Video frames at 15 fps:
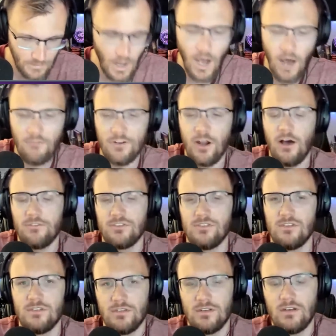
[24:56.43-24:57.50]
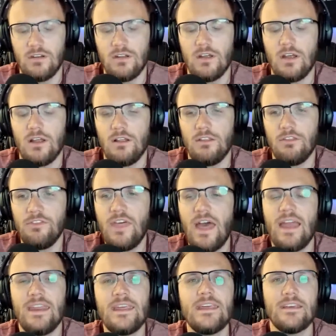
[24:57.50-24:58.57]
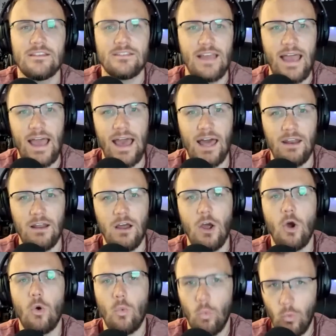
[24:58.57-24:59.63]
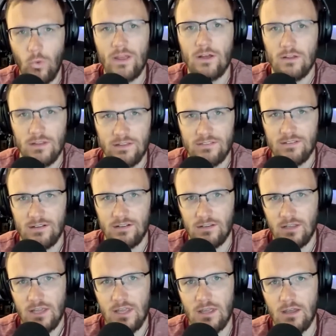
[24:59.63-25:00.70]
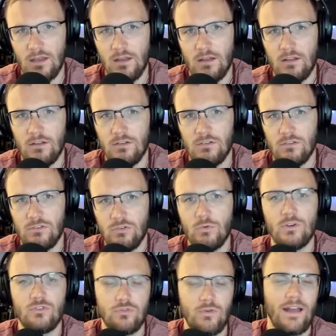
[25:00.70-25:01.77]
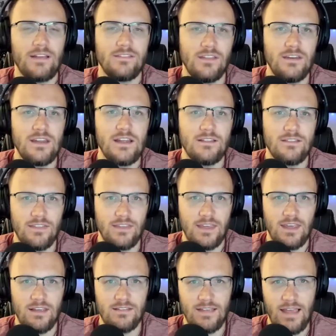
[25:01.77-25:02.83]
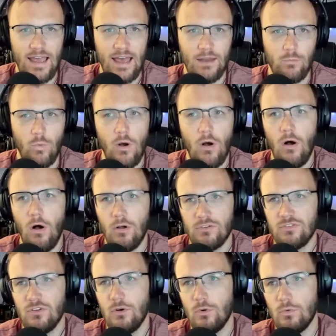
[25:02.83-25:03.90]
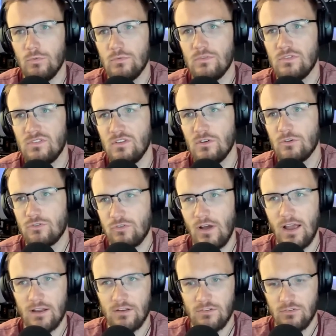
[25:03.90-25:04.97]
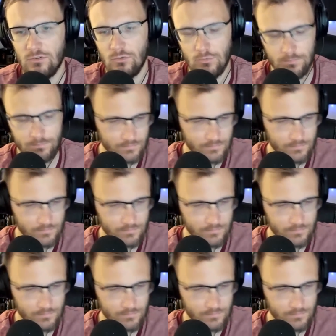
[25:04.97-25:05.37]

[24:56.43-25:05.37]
of an offseason than he has had realistically to address the needs that the Kings had while also still trying to